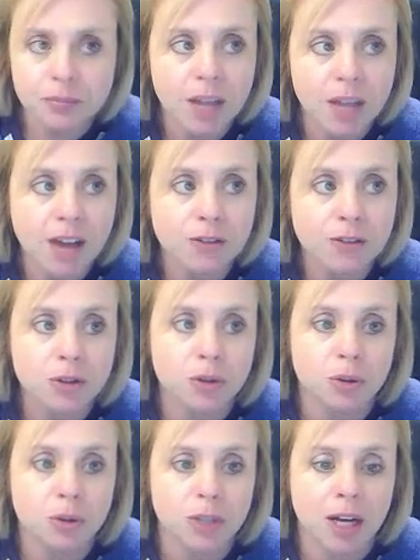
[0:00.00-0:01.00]

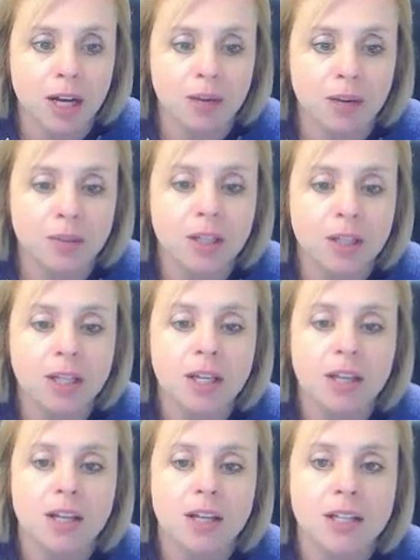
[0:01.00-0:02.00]
after-school time,
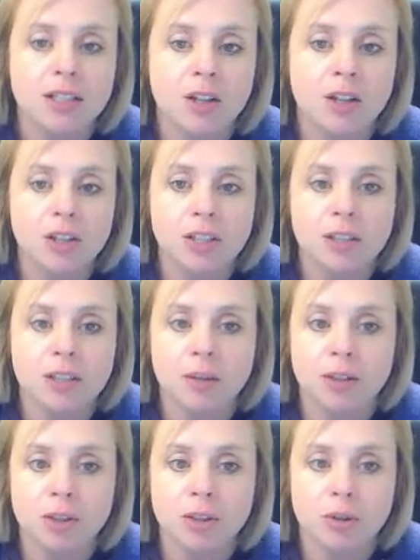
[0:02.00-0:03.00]
that it's not just
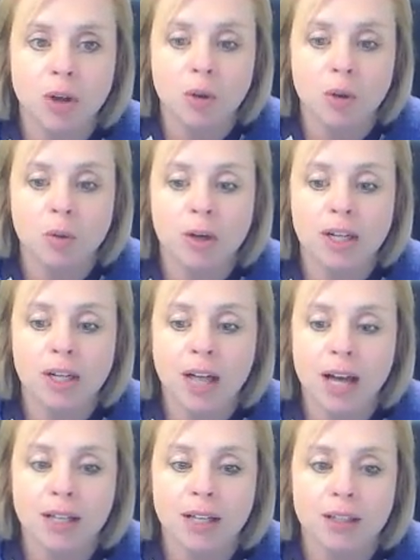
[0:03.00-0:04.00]
about doing homework and
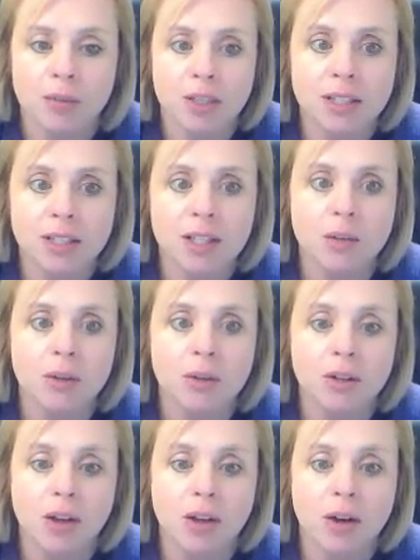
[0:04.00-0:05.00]
academics, that we're
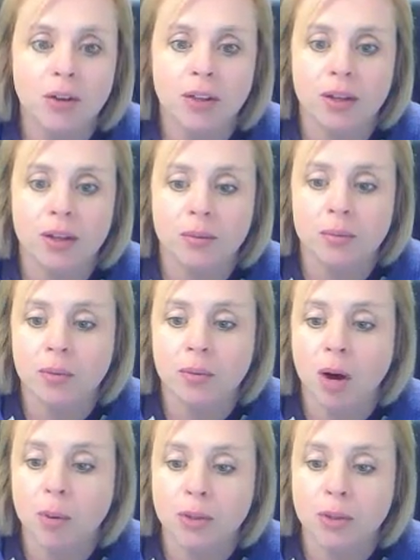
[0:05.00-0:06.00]
allowing them
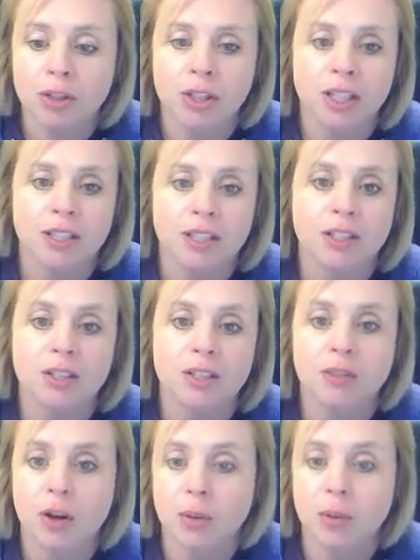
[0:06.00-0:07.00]
opportunities to
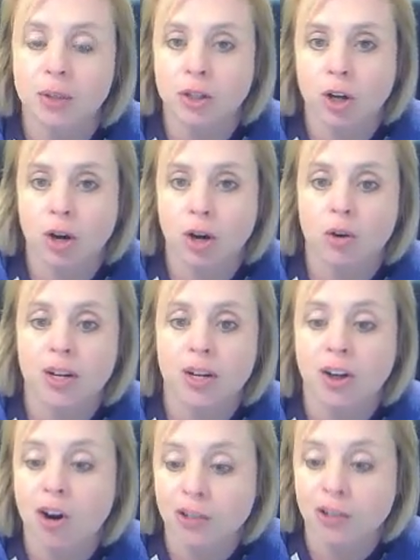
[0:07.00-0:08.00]
develop and grow in
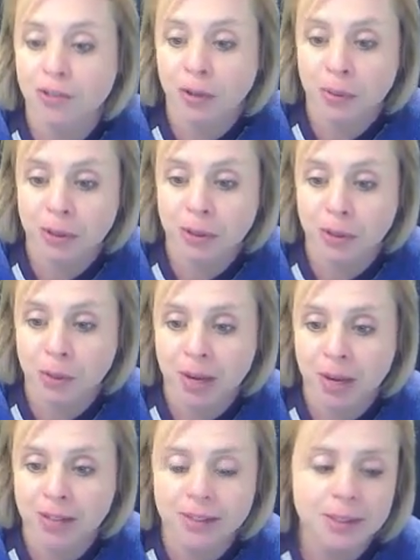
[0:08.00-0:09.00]
all developmental
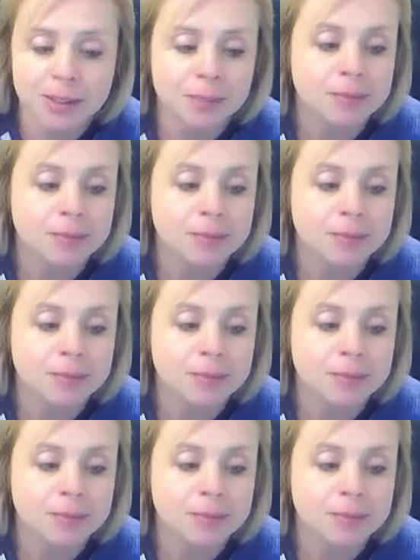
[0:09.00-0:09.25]
domains.